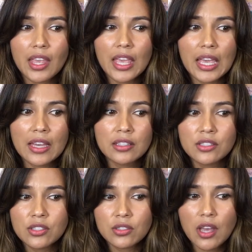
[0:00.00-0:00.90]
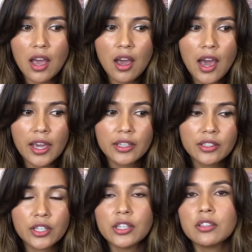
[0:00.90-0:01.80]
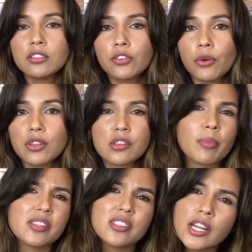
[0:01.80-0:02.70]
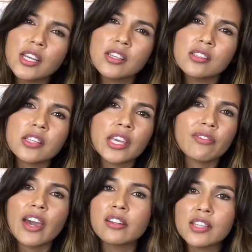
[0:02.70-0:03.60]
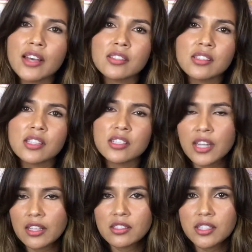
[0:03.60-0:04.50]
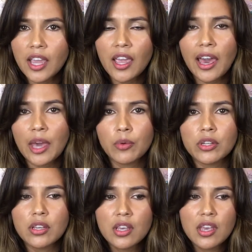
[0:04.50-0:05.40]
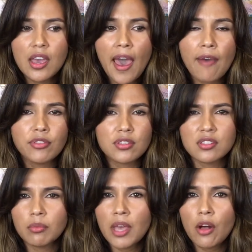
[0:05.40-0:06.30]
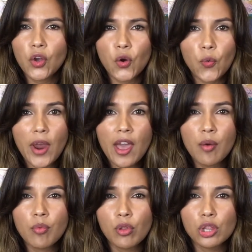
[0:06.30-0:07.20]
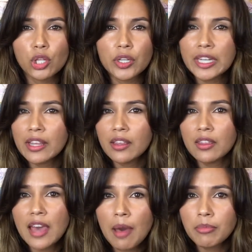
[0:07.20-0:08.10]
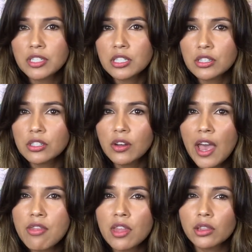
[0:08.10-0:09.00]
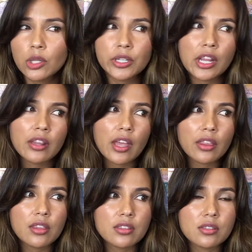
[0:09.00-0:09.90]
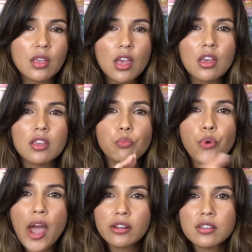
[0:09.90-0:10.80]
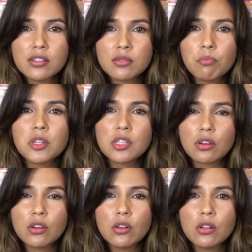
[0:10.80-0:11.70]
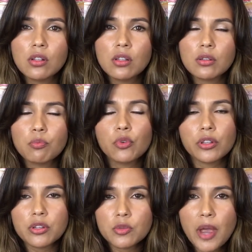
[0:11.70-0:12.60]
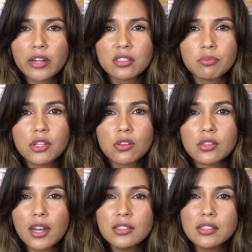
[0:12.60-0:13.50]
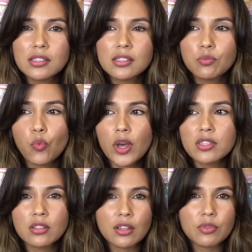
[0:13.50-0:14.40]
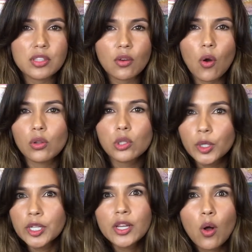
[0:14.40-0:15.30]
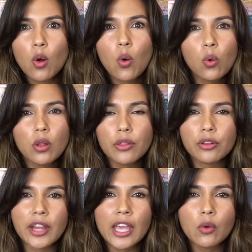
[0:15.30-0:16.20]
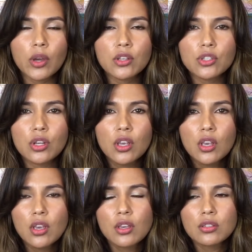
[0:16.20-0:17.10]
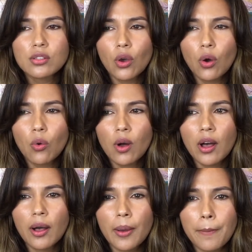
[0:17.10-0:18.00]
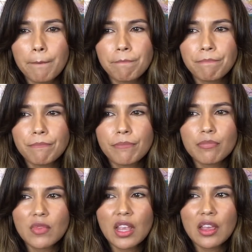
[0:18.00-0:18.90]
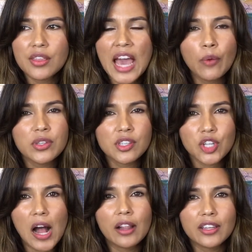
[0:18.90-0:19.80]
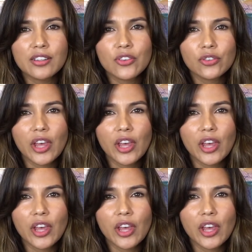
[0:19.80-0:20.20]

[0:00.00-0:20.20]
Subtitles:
And I couldn't focus on my studies. Like if I had a test the next day, I would have to somehow cram learning that material and then learning like this practice material, religious practice material that's like learning a whole other language. So that was a challenge.